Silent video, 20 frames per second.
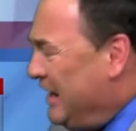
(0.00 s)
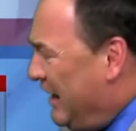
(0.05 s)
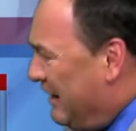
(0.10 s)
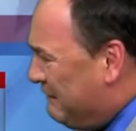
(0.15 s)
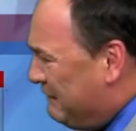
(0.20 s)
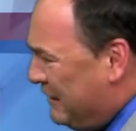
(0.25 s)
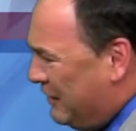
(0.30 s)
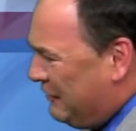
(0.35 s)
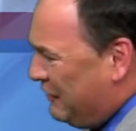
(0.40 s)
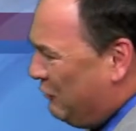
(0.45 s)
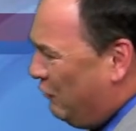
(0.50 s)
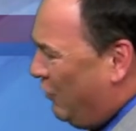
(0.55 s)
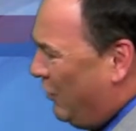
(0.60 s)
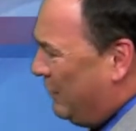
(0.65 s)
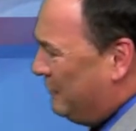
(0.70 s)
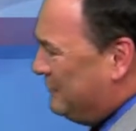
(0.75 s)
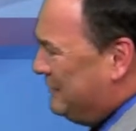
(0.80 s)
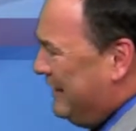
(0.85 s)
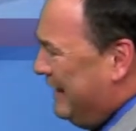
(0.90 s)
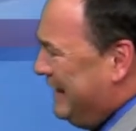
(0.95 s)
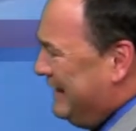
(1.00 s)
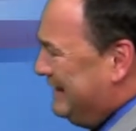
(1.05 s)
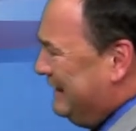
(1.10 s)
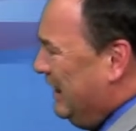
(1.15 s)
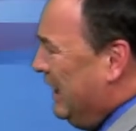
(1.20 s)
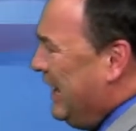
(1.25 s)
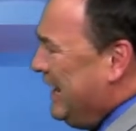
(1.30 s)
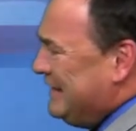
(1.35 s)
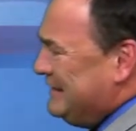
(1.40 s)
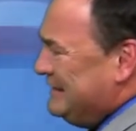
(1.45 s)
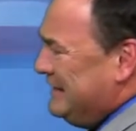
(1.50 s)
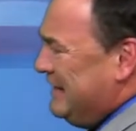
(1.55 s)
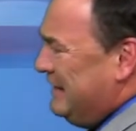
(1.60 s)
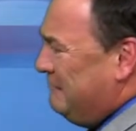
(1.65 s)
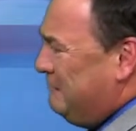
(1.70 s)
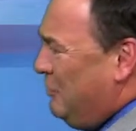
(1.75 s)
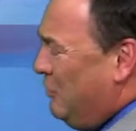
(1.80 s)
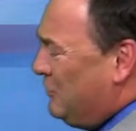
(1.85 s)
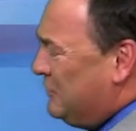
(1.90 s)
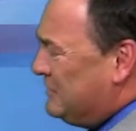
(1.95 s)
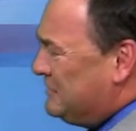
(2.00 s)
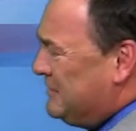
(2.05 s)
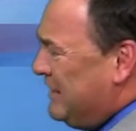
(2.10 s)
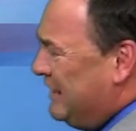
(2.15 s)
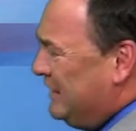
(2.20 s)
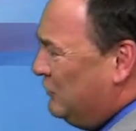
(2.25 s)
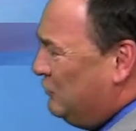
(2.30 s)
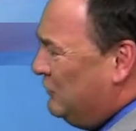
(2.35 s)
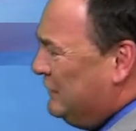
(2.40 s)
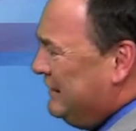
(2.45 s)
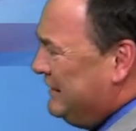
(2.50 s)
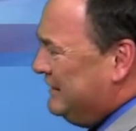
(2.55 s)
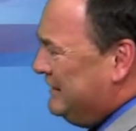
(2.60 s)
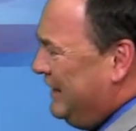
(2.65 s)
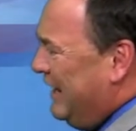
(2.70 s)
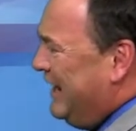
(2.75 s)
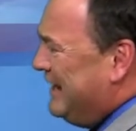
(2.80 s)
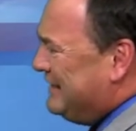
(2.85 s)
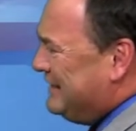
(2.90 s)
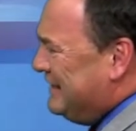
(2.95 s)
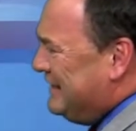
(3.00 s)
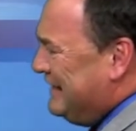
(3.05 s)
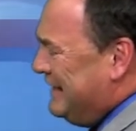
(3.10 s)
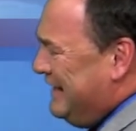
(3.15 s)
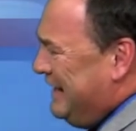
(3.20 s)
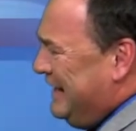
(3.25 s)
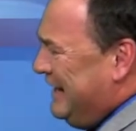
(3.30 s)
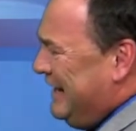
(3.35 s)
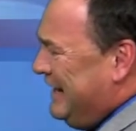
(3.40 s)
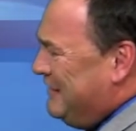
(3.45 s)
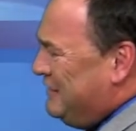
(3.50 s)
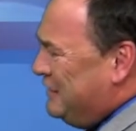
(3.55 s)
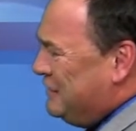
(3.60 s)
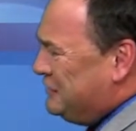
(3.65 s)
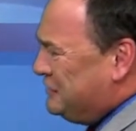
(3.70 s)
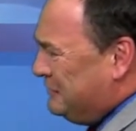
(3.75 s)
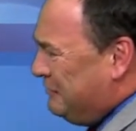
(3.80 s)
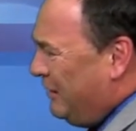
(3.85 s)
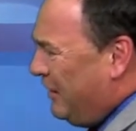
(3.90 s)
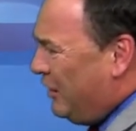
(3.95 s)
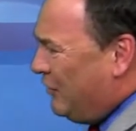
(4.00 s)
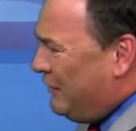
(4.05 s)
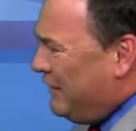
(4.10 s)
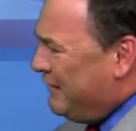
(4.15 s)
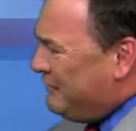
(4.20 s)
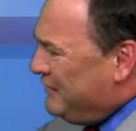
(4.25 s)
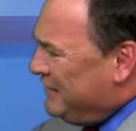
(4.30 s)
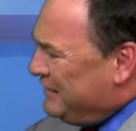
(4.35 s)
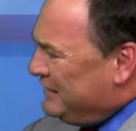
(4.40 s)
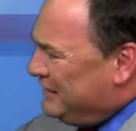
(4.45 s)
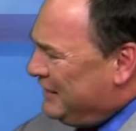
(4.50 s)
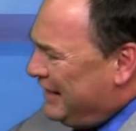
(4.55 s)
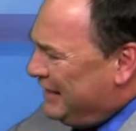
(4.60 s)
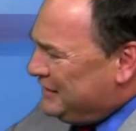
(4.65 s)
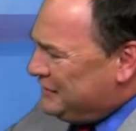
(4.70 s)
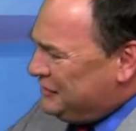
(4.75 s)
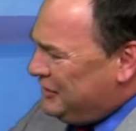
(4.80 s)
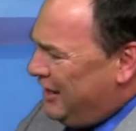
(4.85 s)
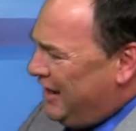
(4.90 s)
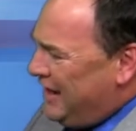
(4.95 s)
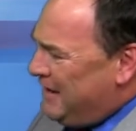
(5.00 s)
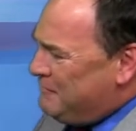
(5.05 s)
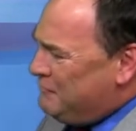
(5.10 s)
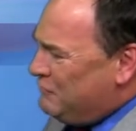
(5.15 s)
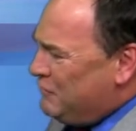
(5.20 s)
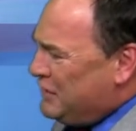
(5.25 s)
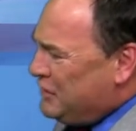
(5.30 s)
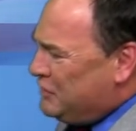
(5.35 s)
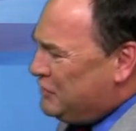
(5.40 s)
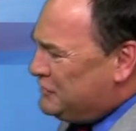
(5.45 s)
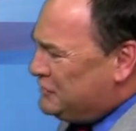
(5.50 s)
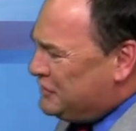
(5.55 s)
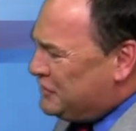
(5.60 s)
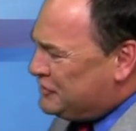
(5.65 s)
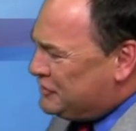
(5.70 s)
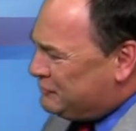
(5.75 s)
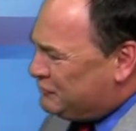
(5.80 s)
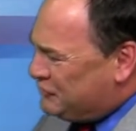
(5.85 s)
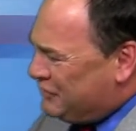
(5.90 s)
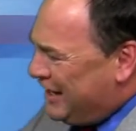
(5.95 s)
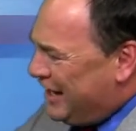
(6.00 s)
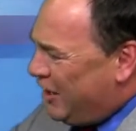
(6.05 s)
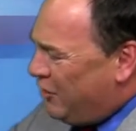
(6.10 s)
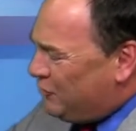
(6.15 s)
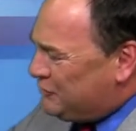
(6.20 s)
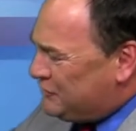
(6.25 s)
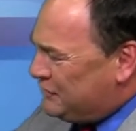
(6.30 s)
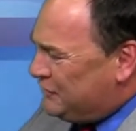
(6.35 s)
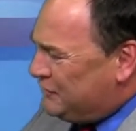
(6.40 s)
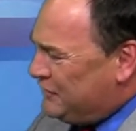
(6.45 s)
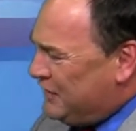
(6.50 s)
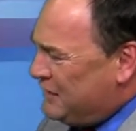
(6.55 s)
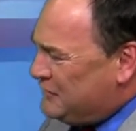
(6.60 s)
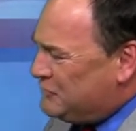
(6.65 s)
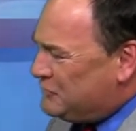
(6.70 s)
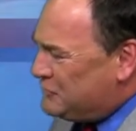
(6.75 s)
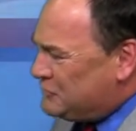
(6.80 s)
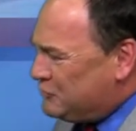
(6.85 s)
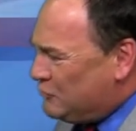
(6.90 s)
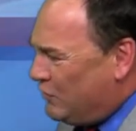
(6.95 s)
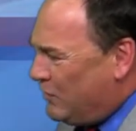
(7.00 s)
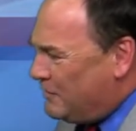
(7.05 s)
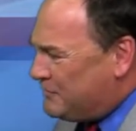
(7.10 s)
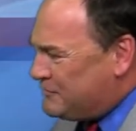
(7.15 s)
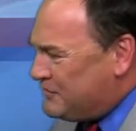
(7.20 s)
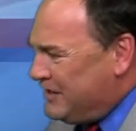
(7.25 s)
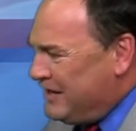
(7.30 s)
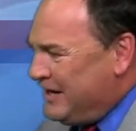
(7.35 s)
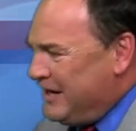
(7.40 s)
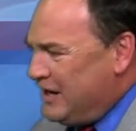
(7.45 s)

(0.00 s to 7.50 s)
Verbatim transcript: A very warm day and a hot day at Pocatello will hit 90. And then tomorrow evening, nighttime, we could see some showers and thunderstorms.